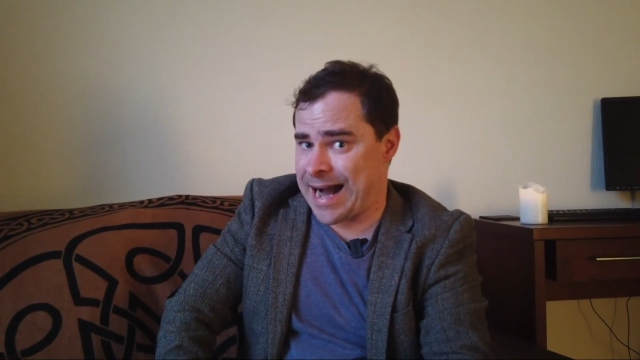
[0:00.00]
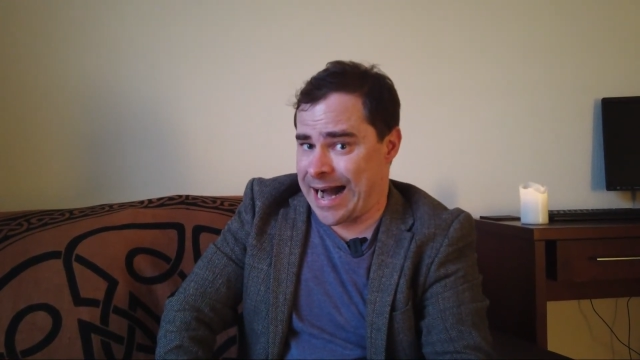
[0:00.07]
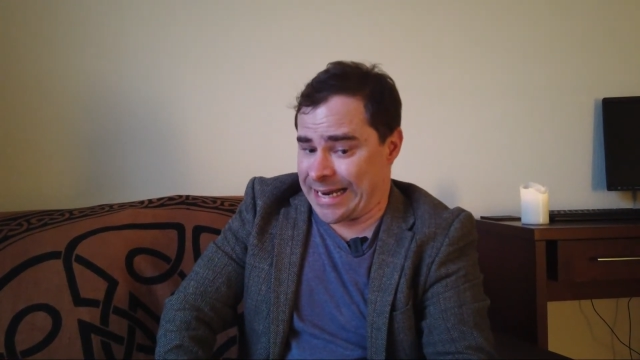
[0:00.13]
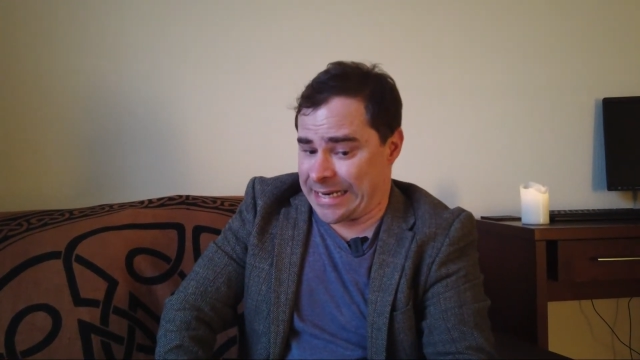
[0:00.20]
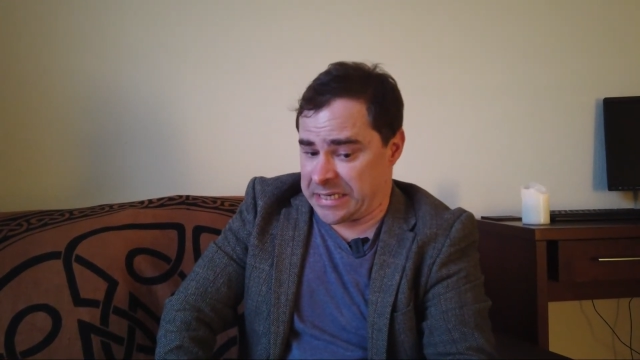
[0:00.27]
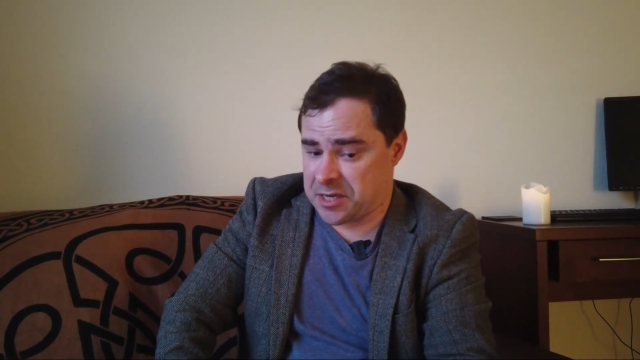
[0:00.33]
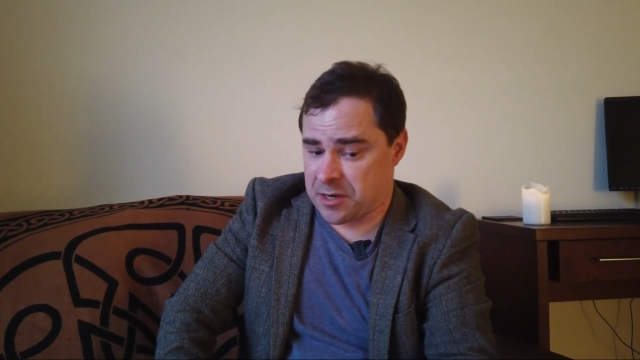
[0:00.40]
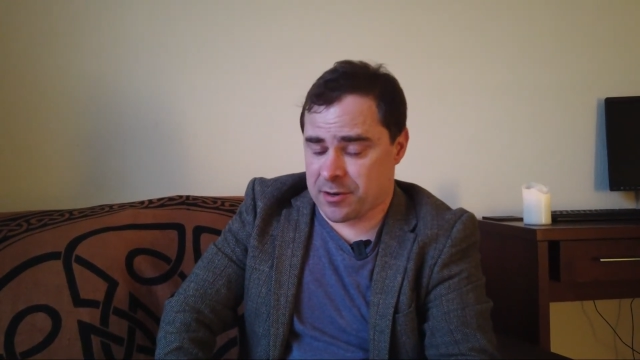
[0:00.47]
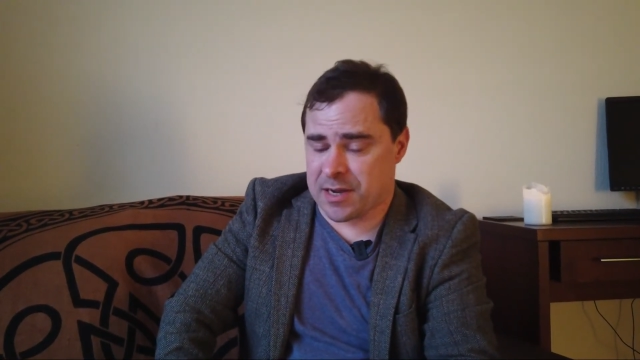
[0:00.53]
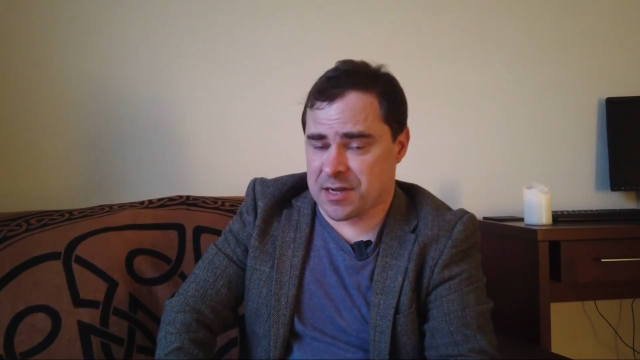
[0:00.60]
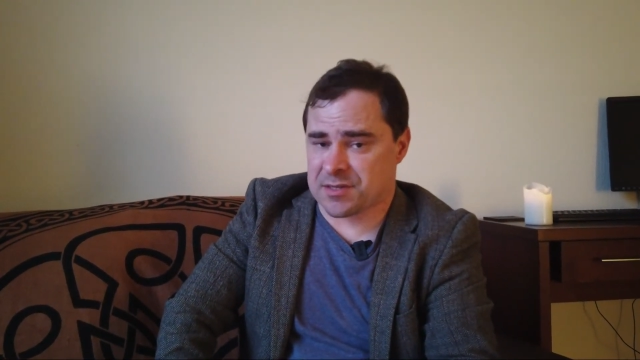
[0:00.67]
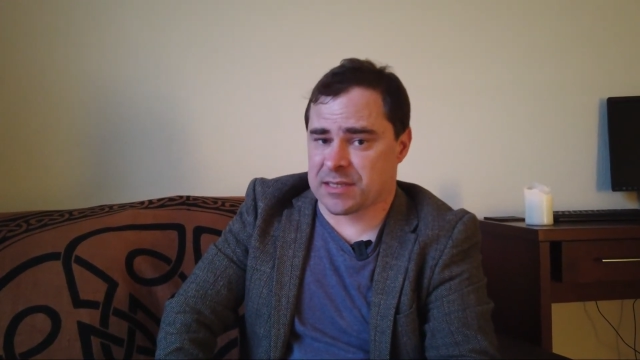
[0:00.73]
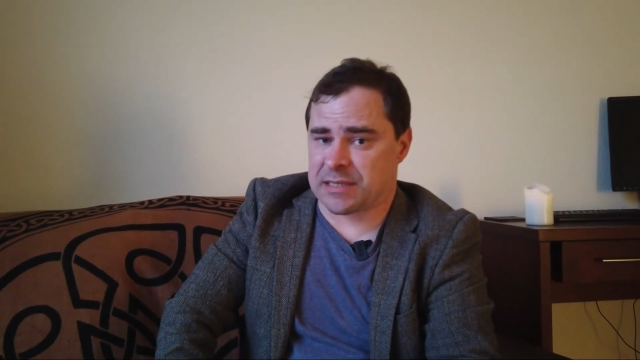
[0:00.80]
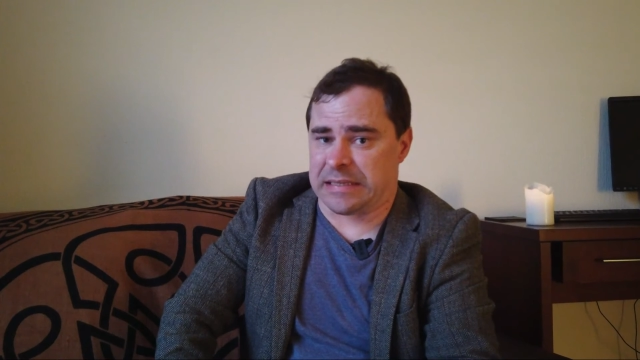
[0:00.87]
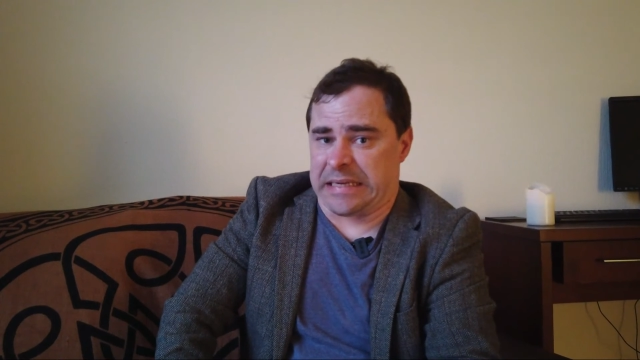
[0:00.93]
And dare I
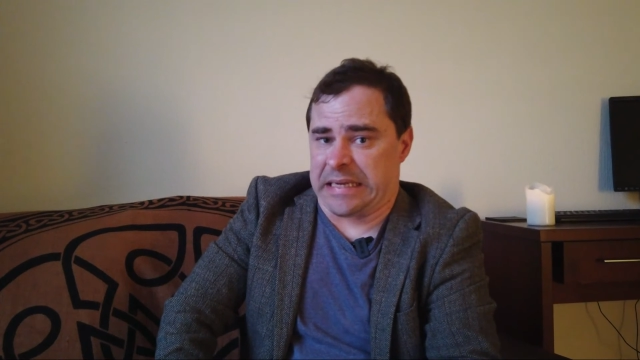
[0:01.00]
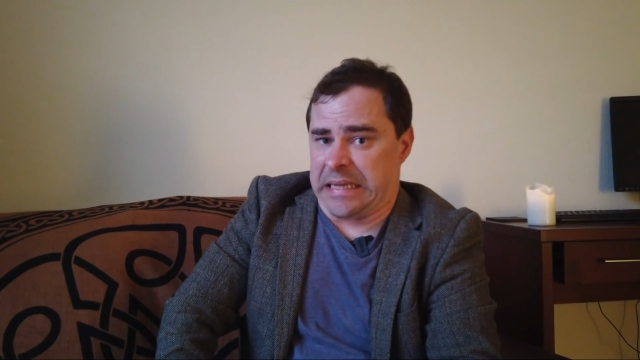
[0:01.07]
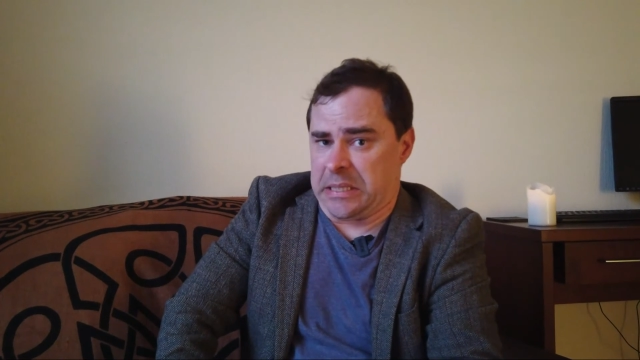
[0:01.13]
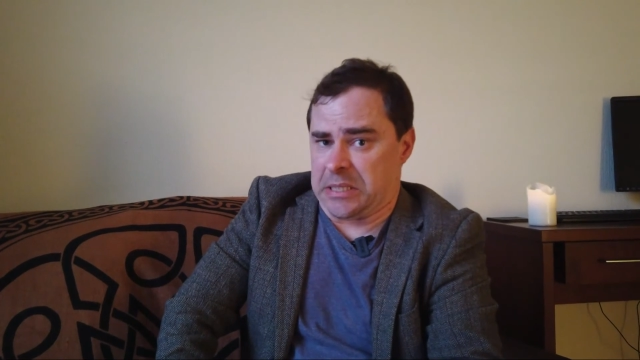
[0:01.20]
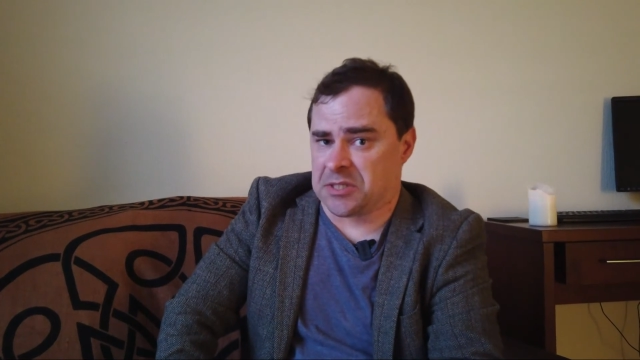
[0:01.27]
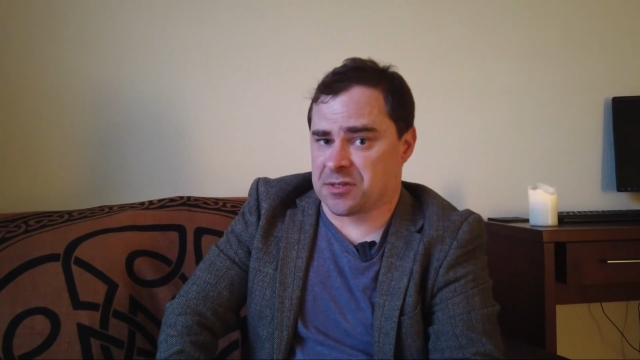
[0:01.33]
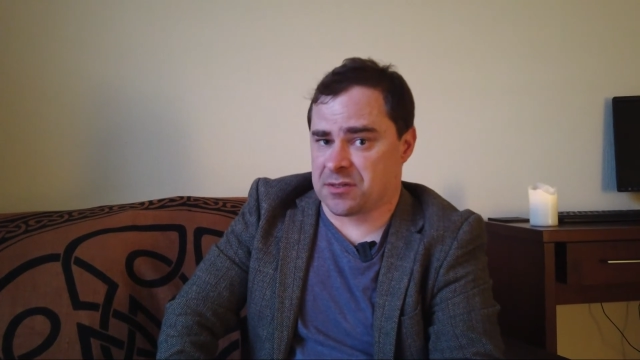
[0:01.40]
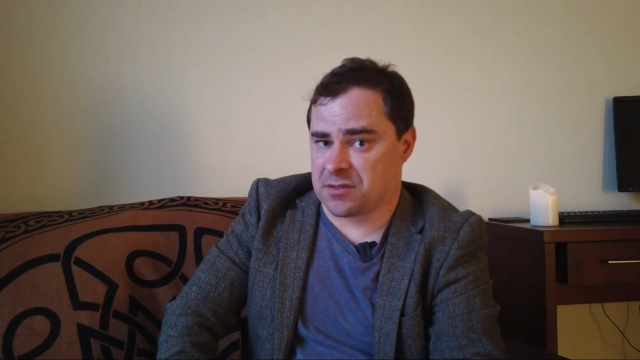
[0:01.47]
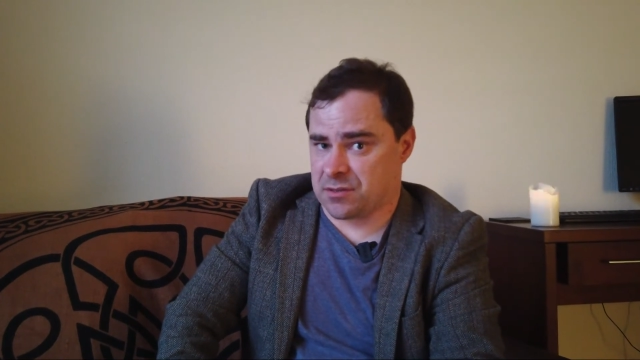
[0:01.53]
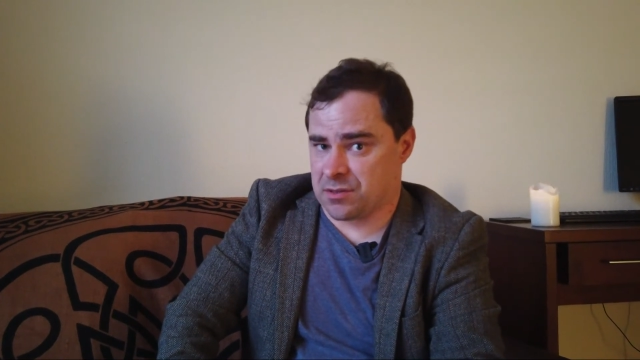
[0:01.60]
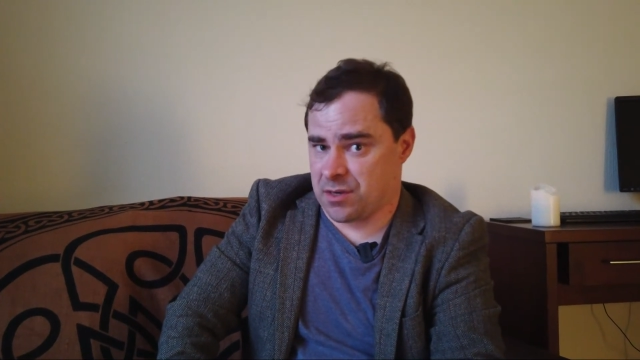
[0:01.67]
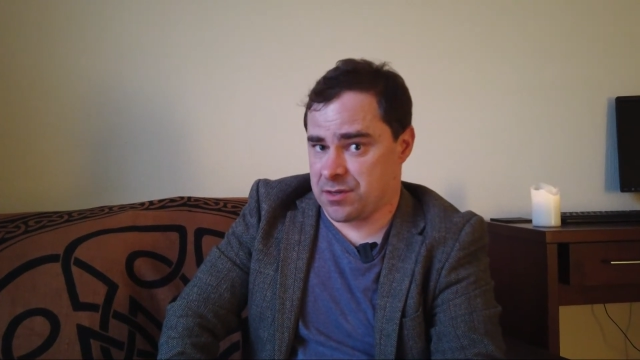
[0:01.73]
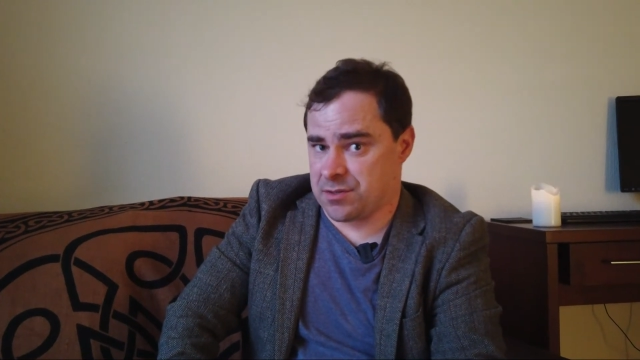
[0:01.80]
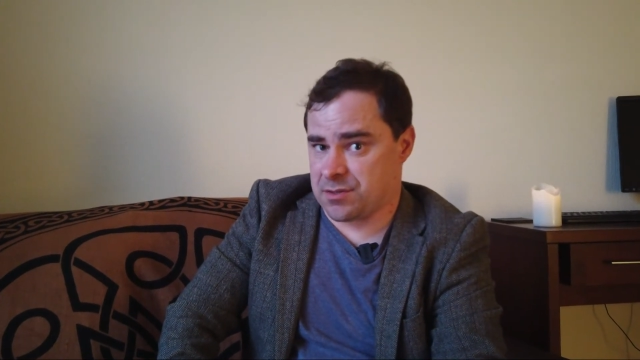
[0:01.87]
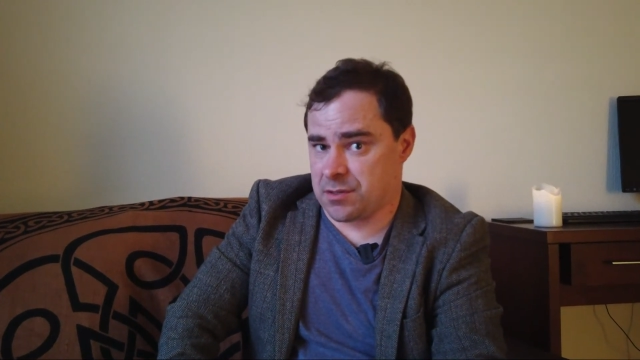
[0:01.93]
say, English
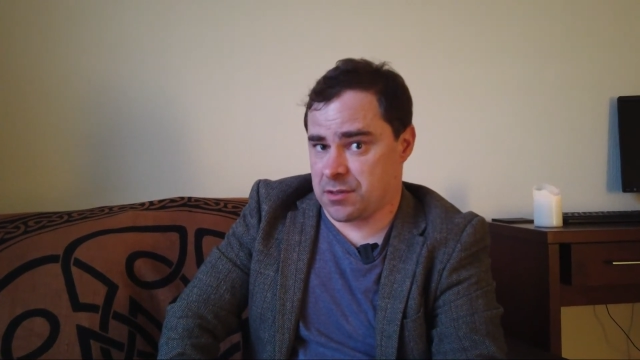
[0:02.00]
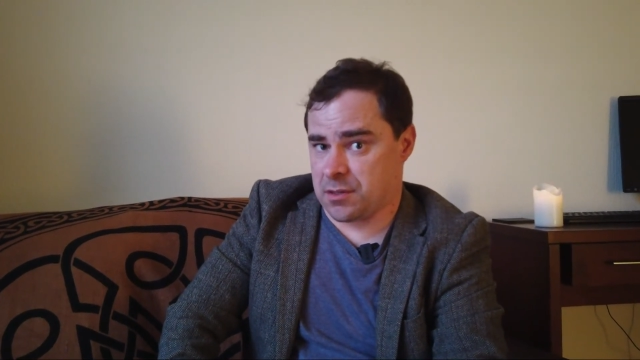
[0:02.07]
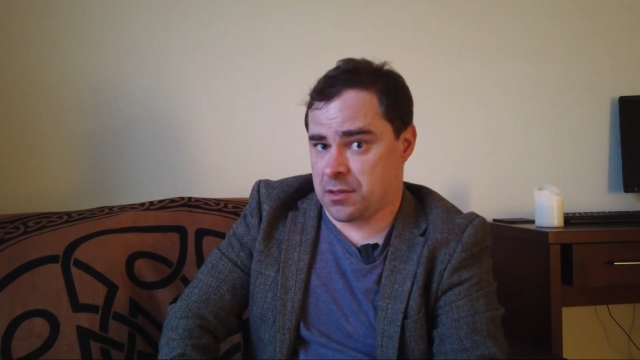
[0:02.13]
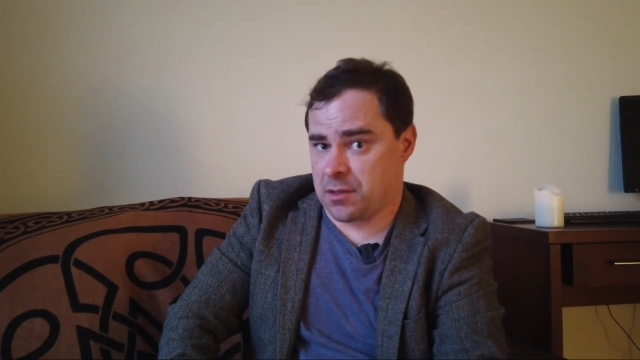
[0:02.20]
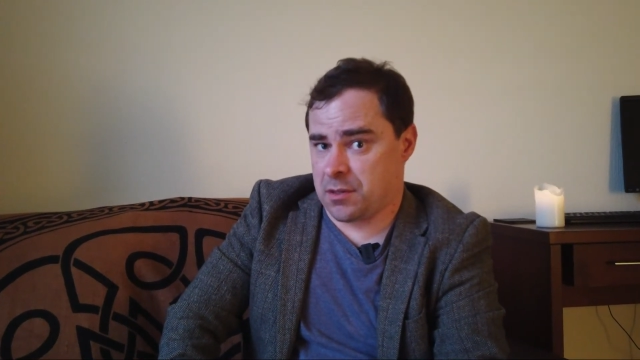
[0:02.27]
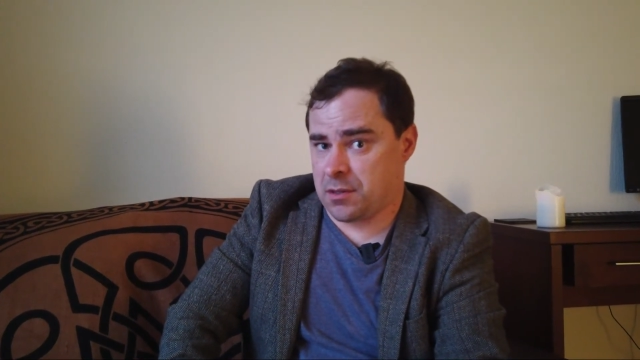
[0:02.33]
society